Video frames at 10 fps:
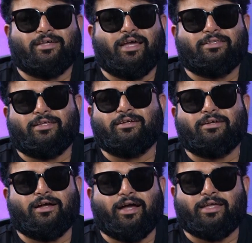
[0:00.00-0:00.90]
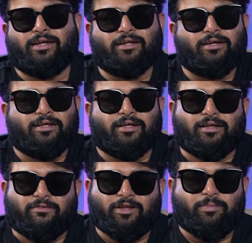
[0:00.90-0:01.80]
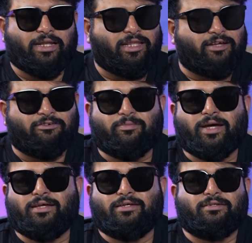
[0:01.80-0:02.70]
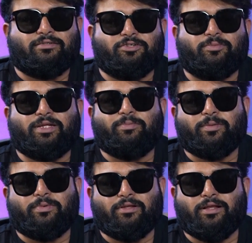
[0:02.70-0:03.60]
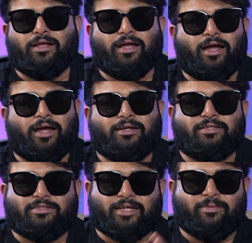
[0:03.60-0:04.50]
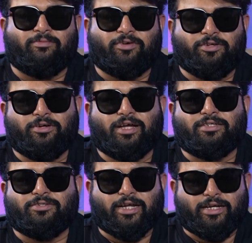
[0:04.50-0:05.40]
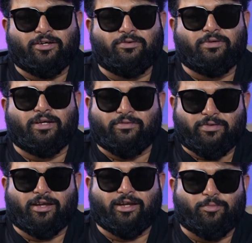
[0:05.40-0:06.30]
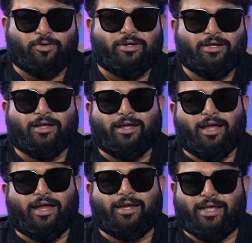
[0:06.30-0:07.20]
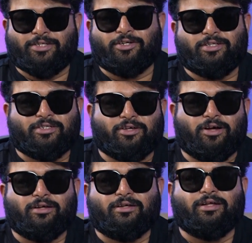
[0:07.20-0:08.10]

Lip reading: I think Hairana will be loved by so many people, and it's time for you guys to get into infrared mode and enjoy this song.